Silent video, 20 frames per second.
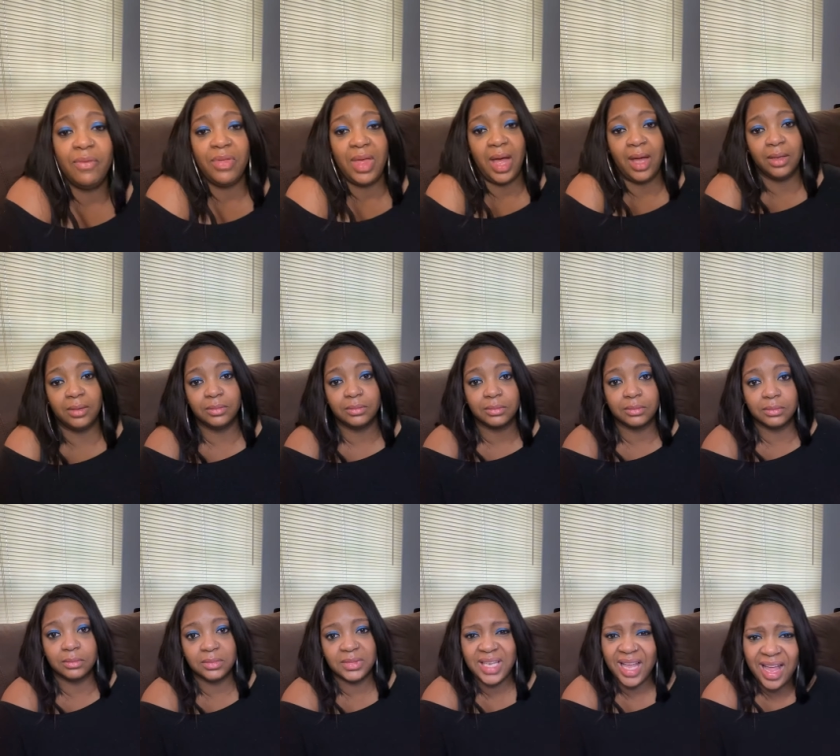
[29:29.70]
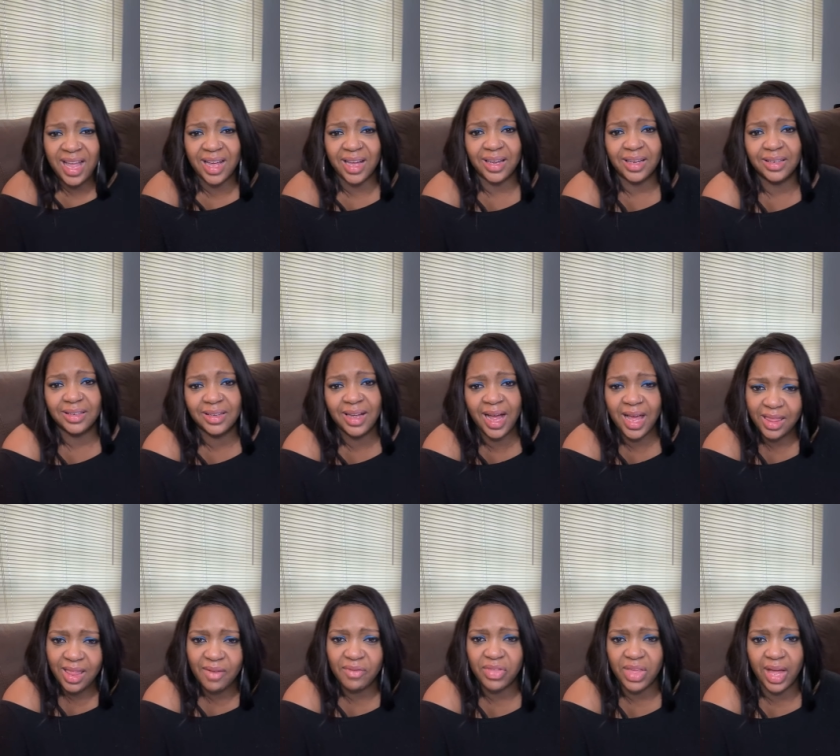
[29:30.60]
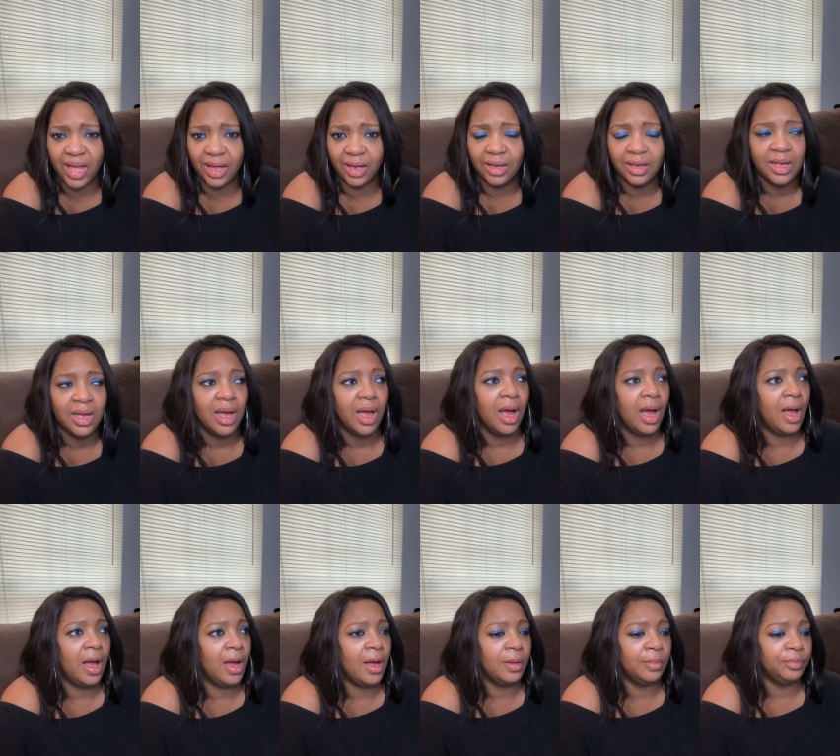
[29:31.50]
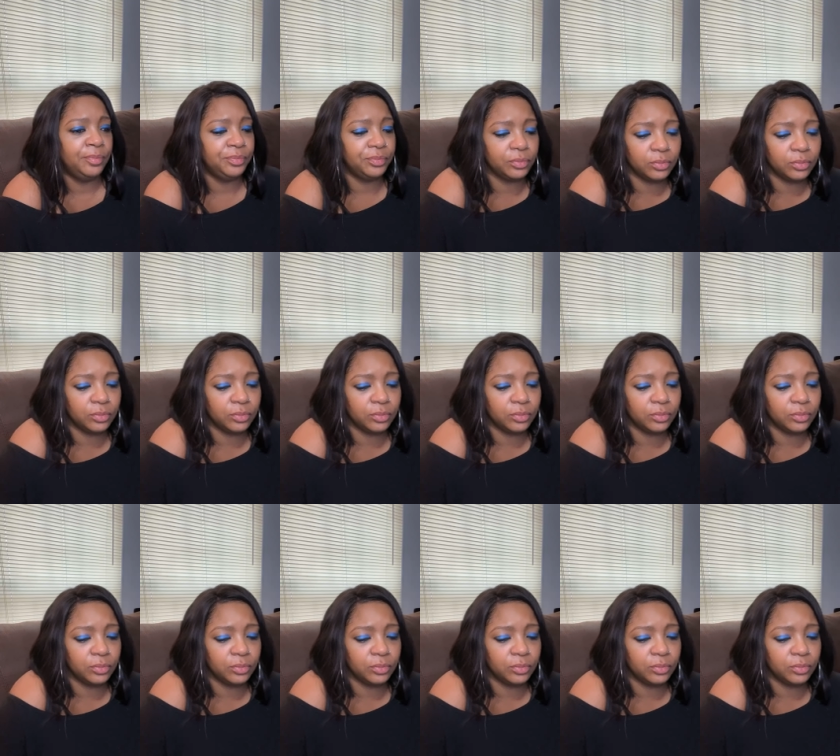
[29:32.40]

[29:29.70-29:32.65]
that. Yeah, I love that. I um,